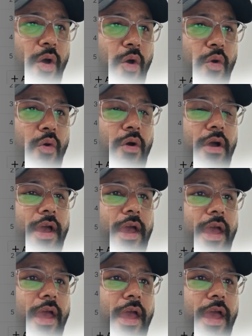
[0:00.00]
now
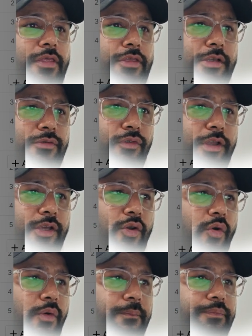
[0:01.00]
in this
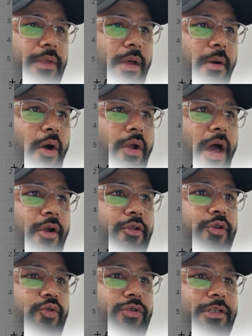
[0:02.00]
video about how
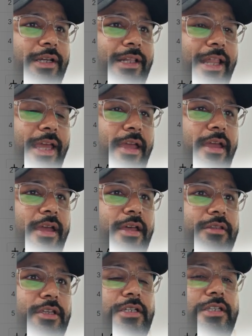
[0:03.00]
to use Clay. This